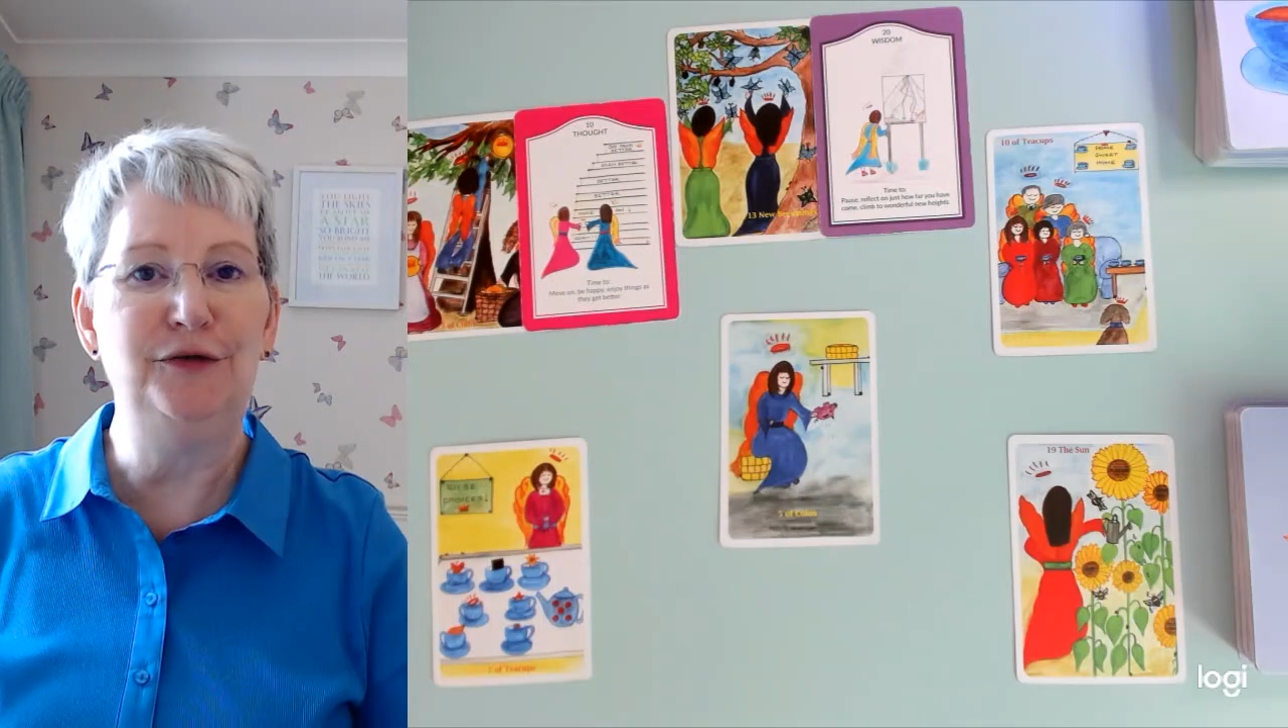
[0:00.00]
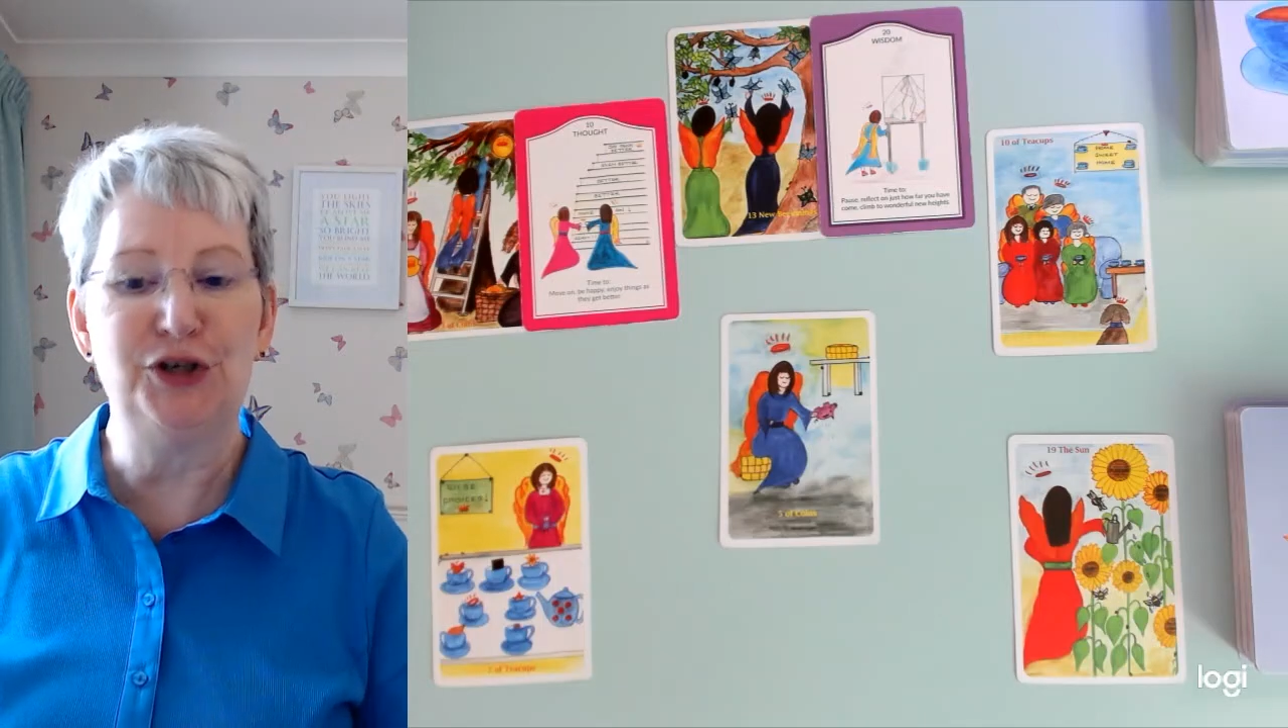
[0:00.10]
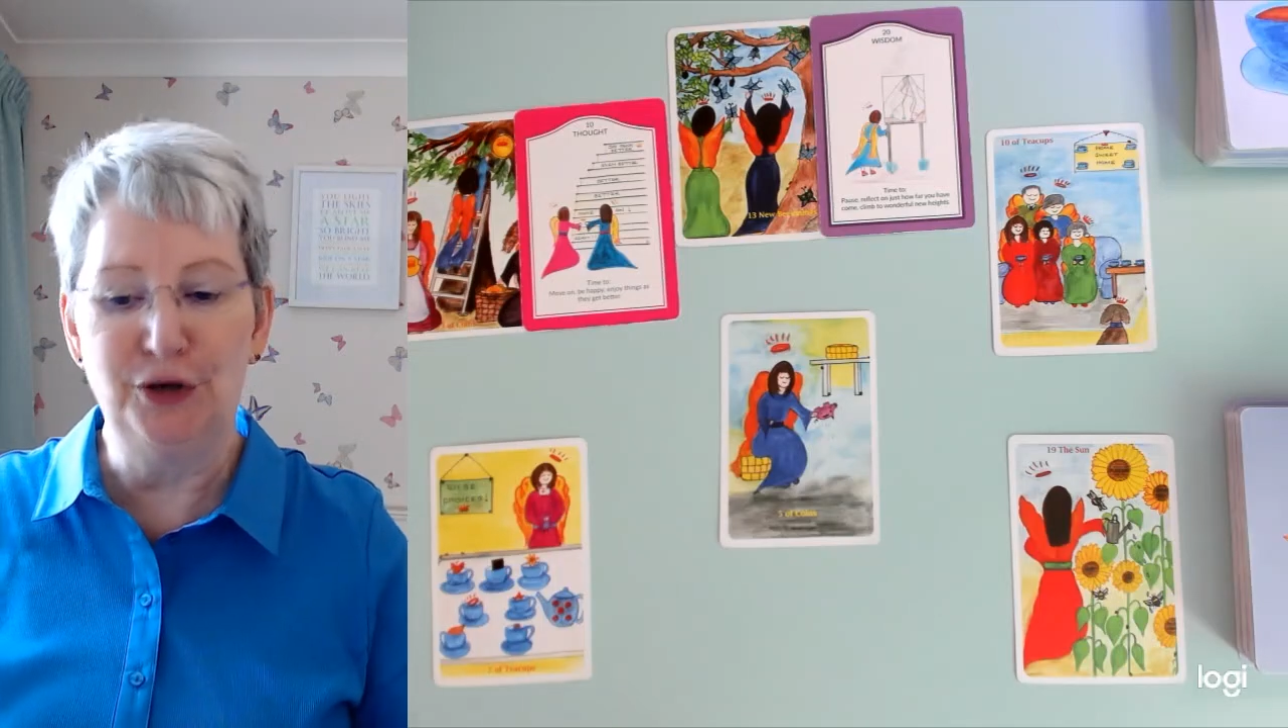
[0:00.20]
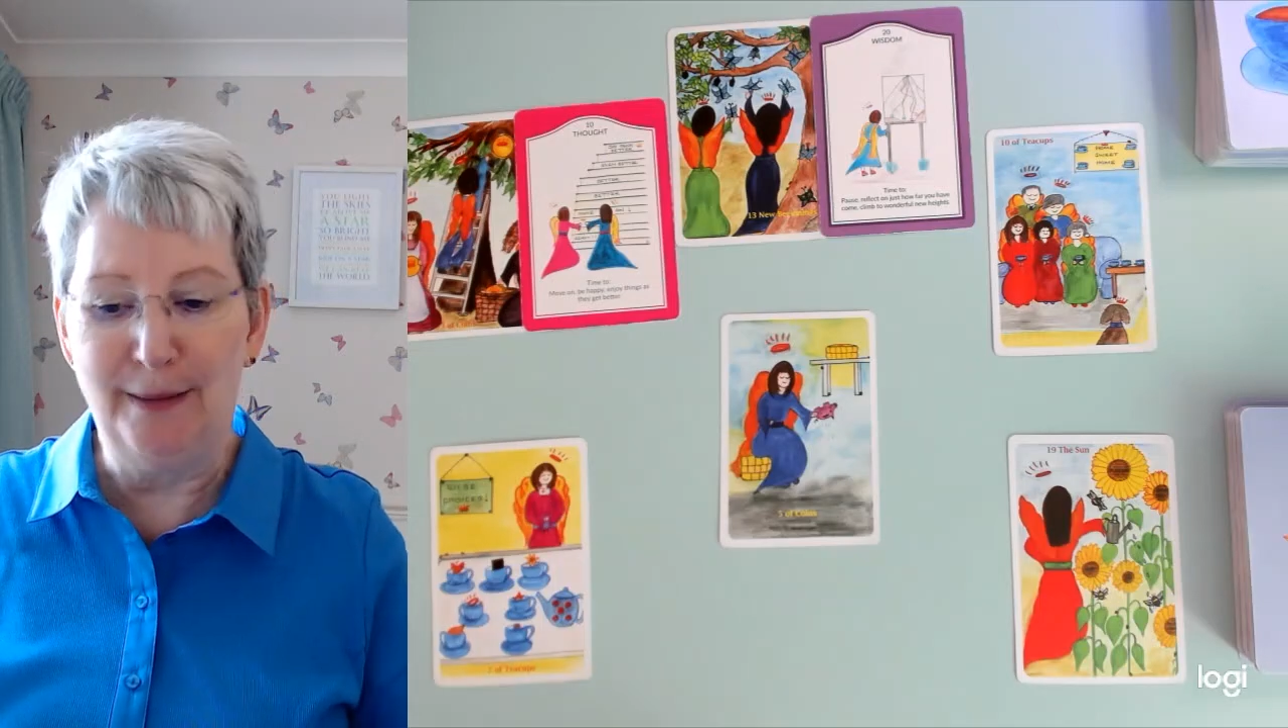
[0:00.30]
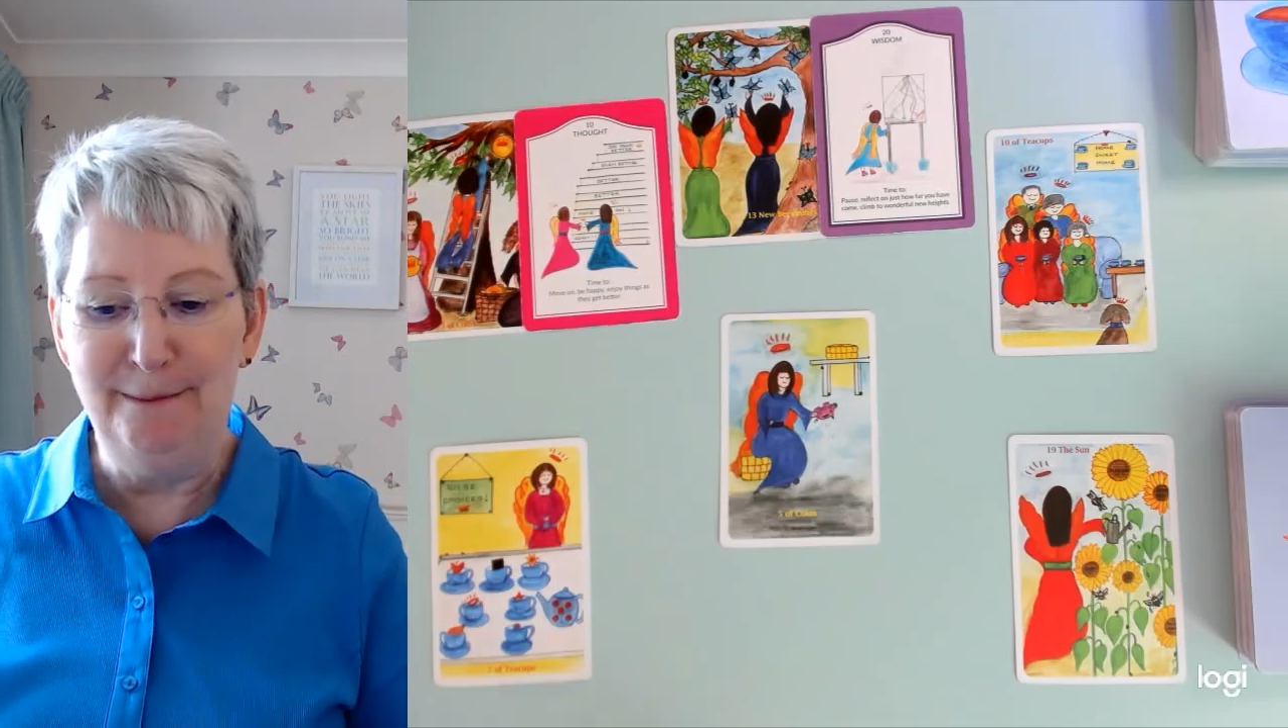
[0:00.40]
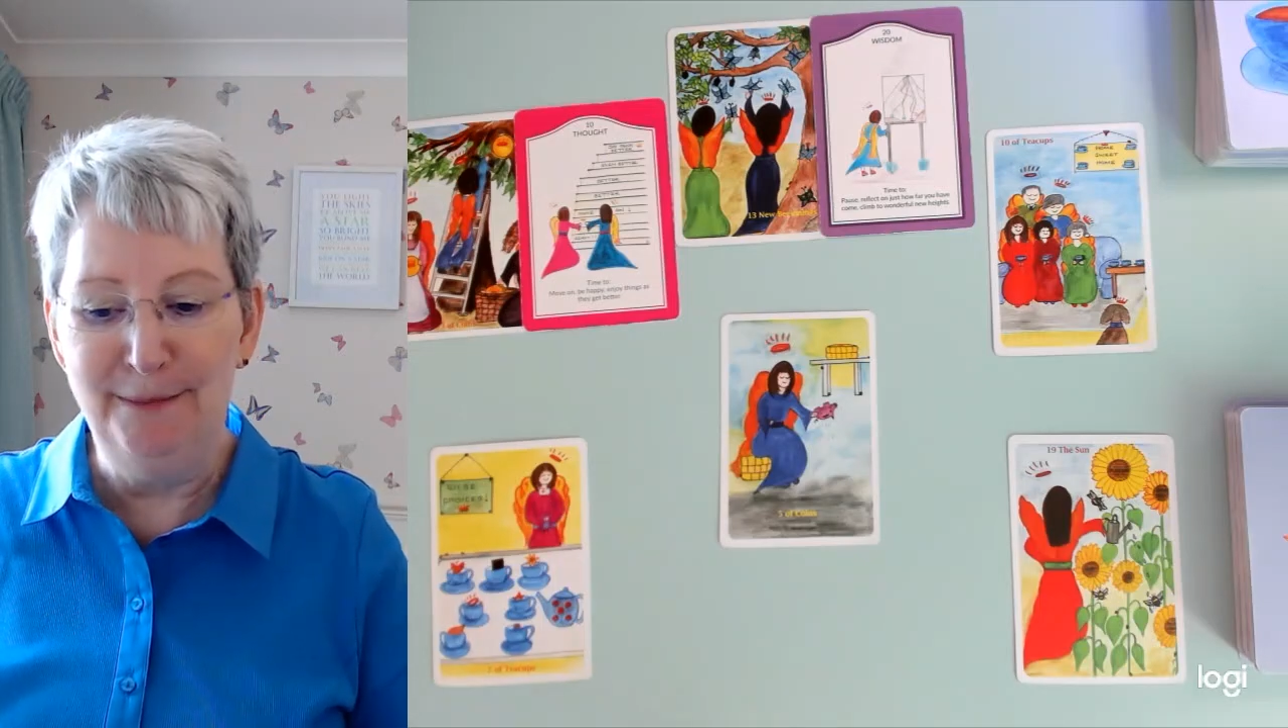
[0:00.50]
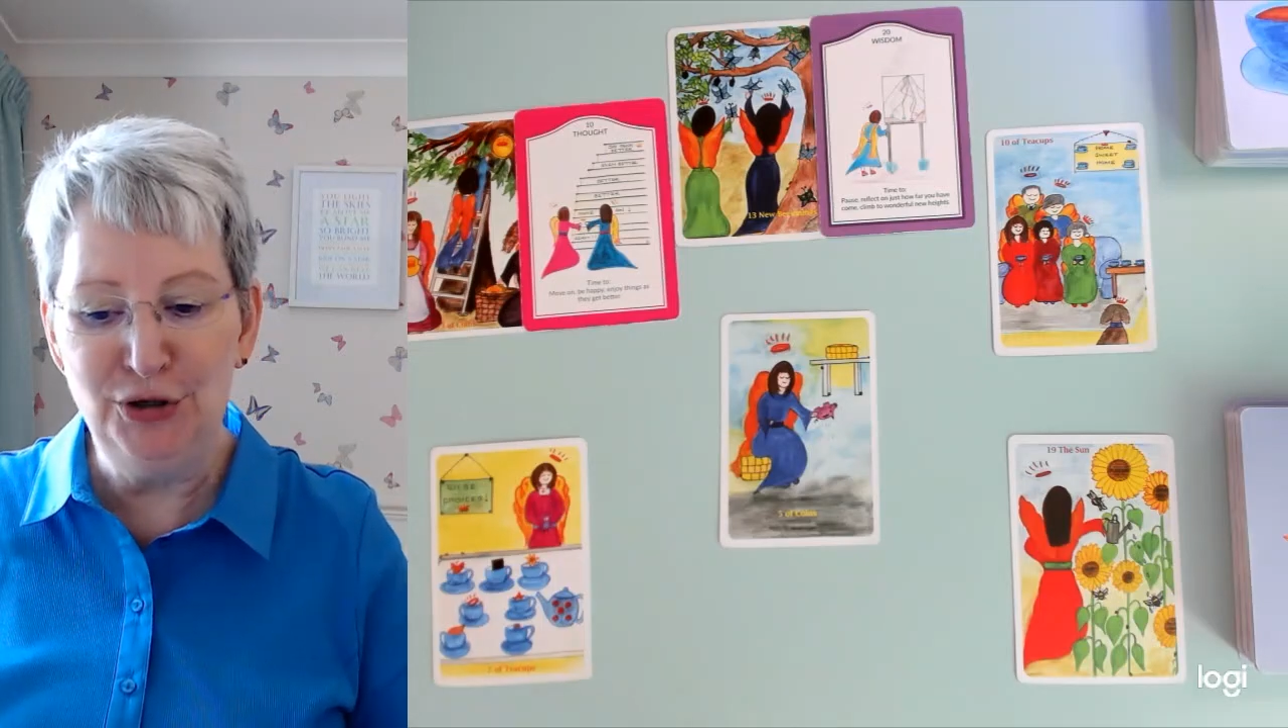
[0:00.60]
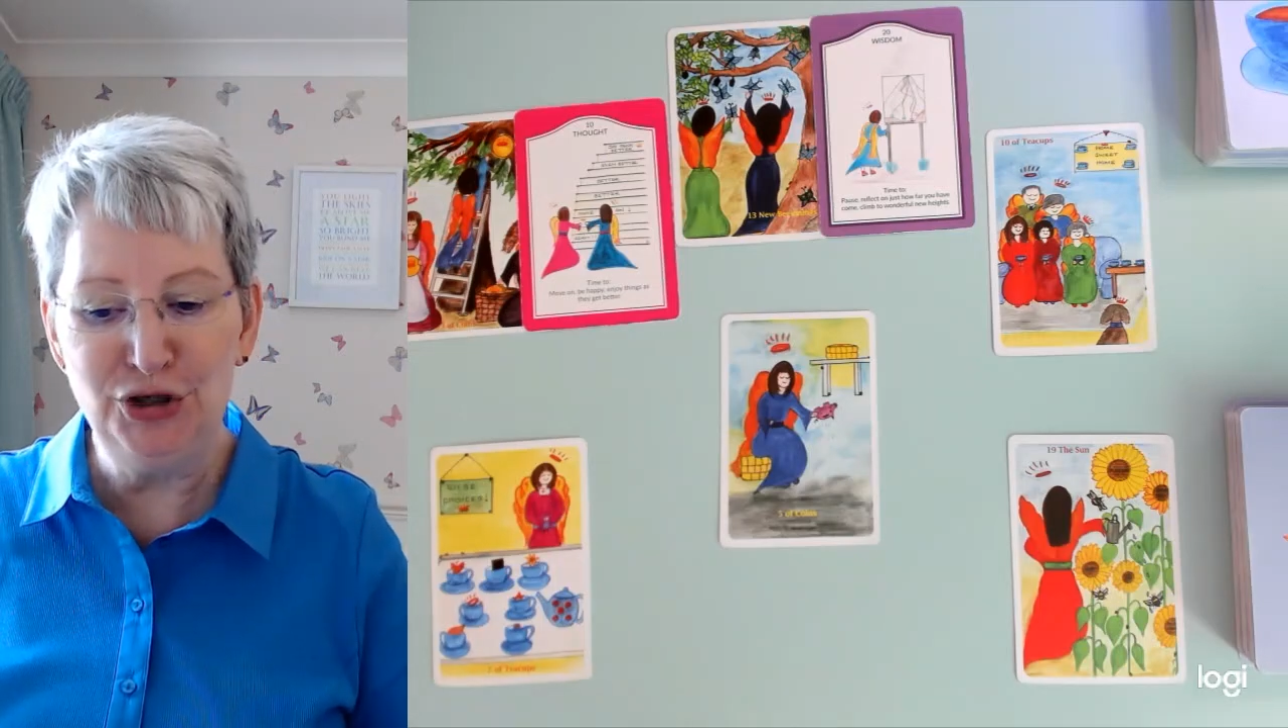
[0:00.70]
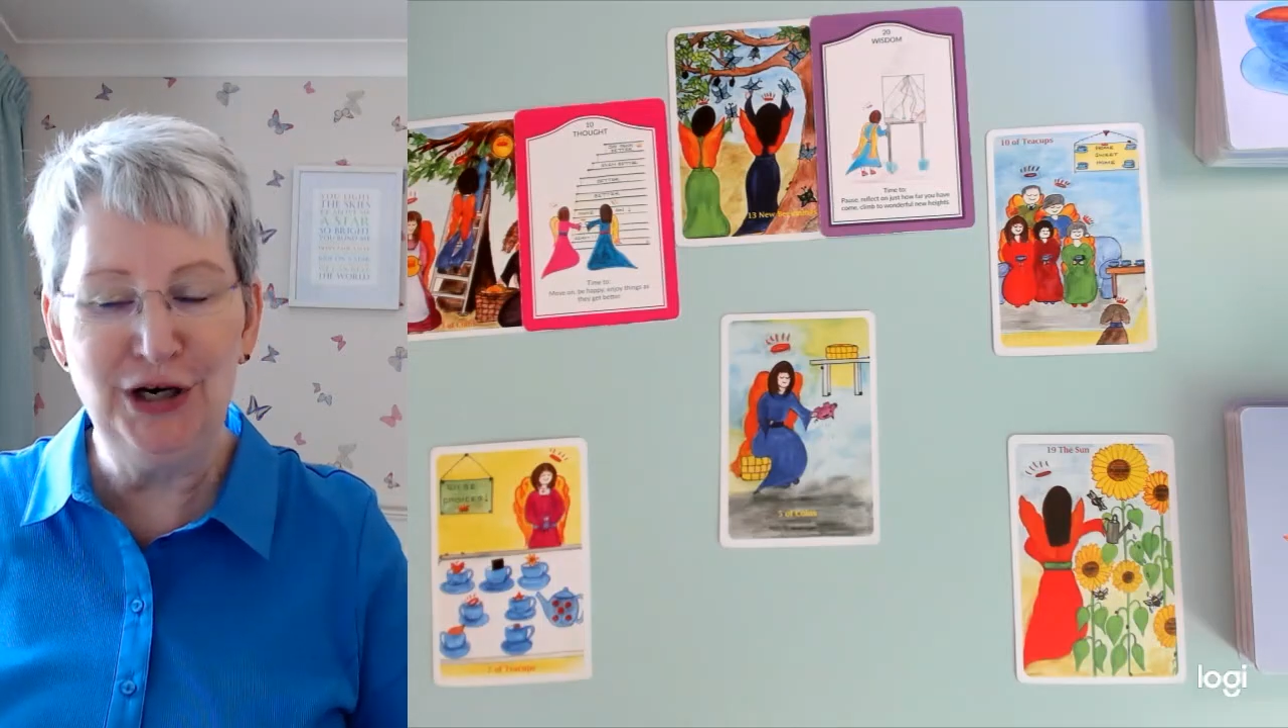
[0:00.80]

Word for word: So a much